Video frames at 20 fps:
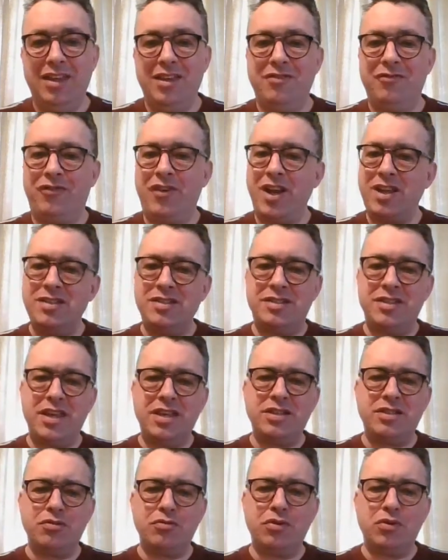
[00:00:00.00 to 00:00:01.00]
Friends,
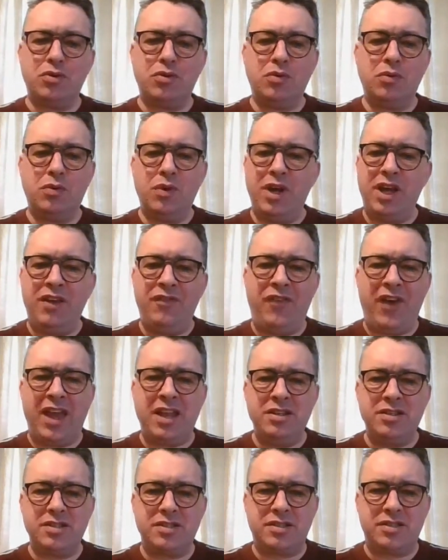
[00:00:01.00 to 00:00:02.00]
these are all
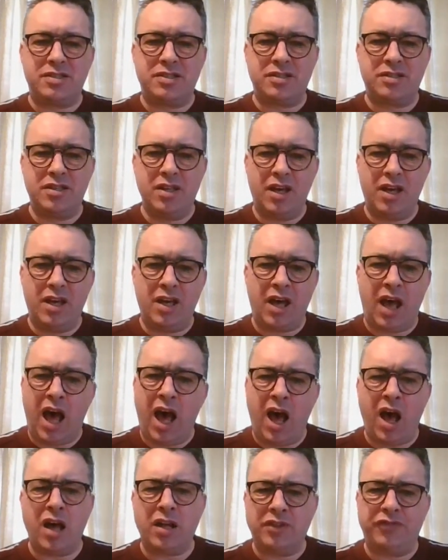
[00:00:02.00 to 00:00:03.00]
events that are
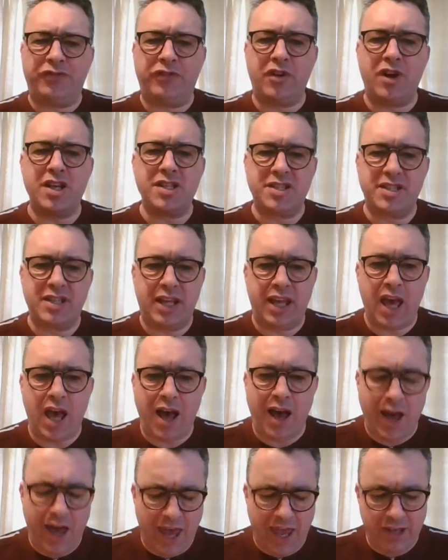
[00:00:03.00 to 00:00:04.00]
hard for us to get
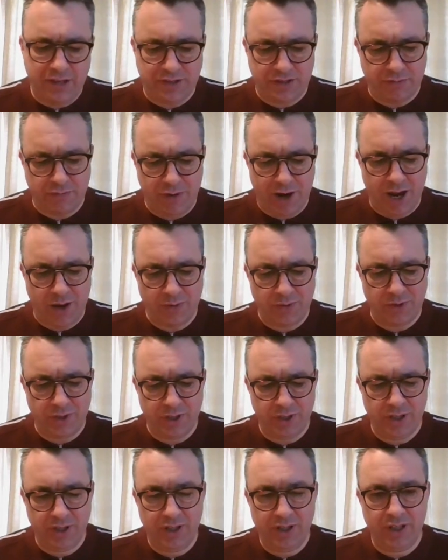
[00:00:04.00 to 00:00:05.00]
our heads around.
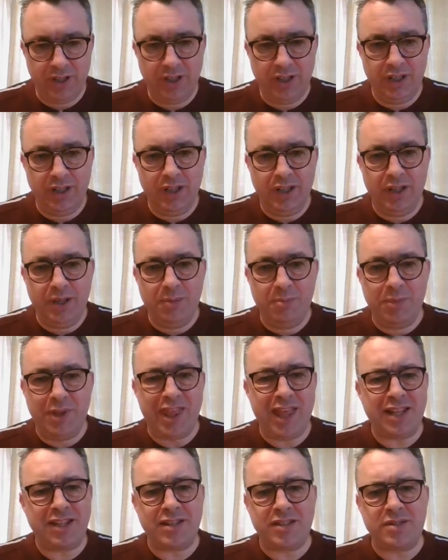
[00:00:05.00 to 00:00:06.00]
But
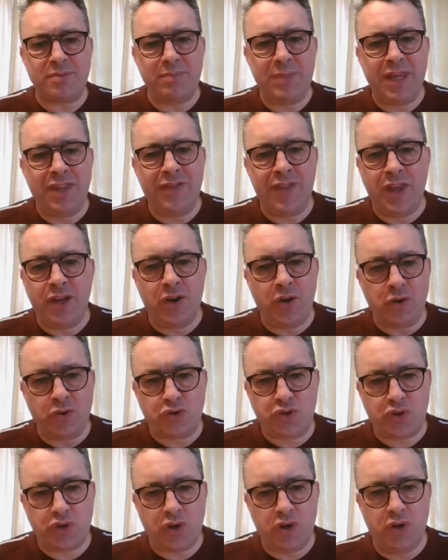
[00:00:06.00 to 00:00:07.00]
that doesn't mean they're not
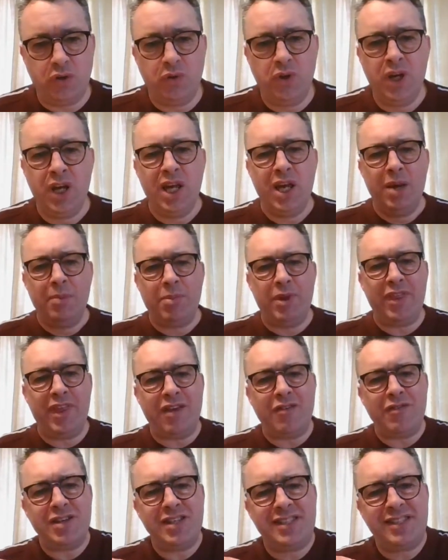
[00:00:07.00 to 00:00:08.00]
true. But
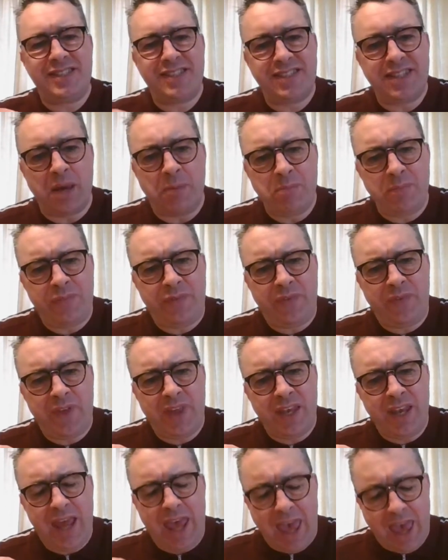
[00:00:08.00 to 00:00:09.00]
there is
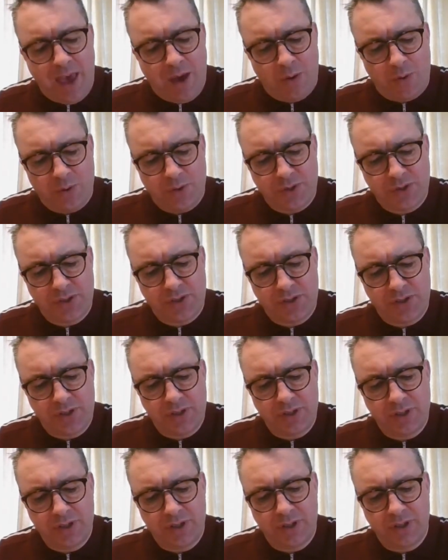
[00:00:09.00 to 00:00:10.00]
something else,
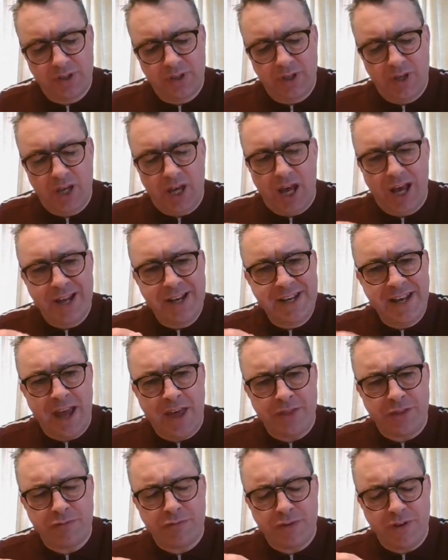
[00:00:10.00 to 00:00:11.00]

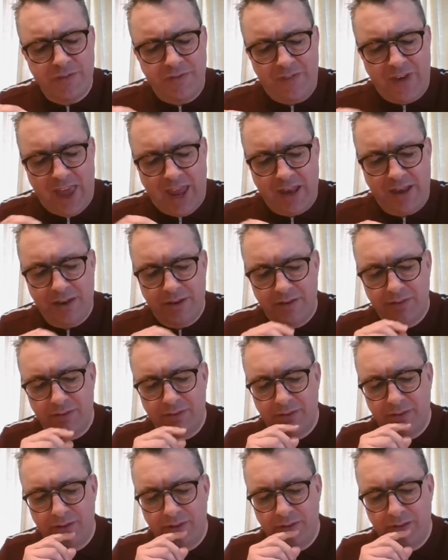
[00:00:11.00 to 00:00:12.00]
another event
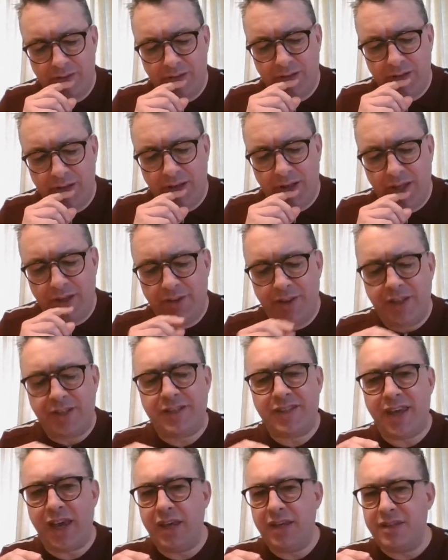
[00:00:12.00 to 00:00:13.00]
that
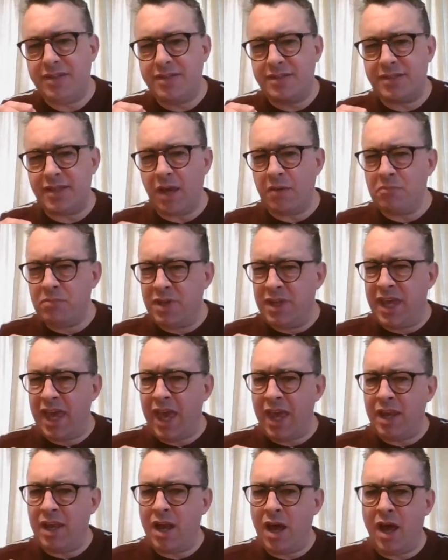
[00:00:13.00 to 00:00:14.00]
takes some
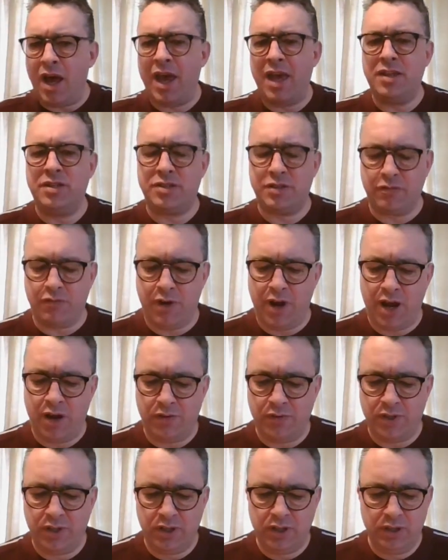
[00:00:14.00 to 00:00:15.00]
getting our heads
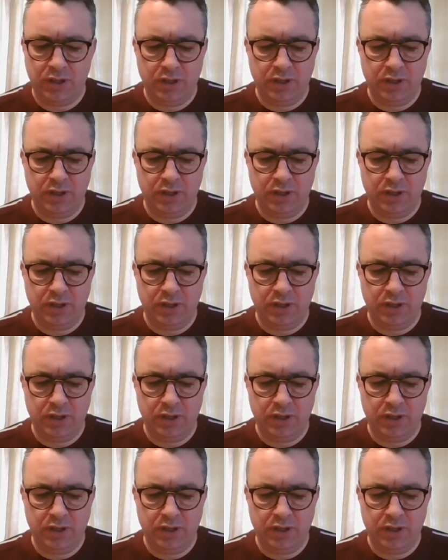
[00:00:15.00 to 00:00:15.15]
around.